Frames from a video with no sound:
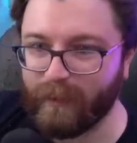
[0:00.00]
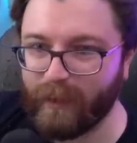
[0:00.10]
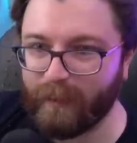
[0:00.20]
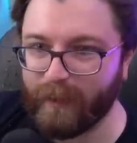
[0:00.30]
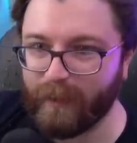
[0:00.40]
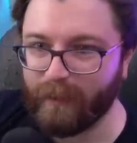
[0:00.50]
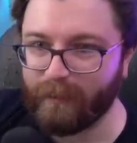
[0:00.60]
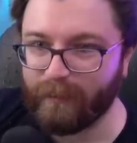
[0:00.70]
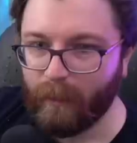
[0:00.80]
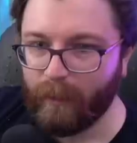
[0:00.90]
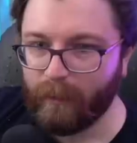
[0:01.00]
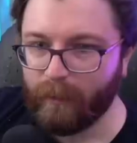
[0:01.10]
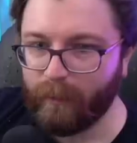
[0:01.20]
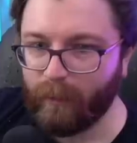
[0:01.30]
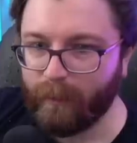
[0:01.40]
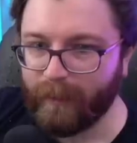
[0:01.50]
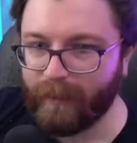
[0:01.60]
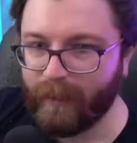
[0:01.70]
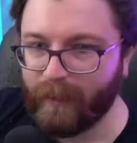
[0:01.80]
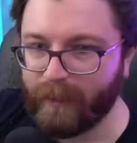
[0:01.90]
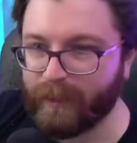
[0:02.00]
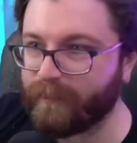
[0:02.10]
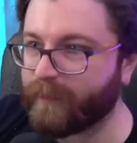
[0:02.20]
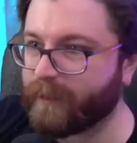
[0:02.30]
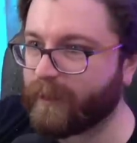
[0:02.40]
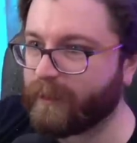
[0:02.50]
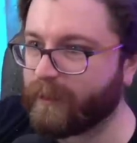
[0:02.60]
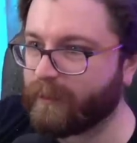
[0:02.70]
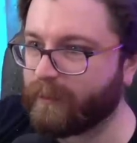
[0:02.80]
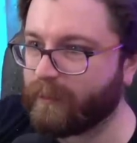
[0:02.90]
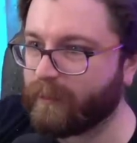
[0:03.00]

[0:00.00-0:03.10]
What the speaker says: That'd be dope. I want to learn more about the Incan civilization.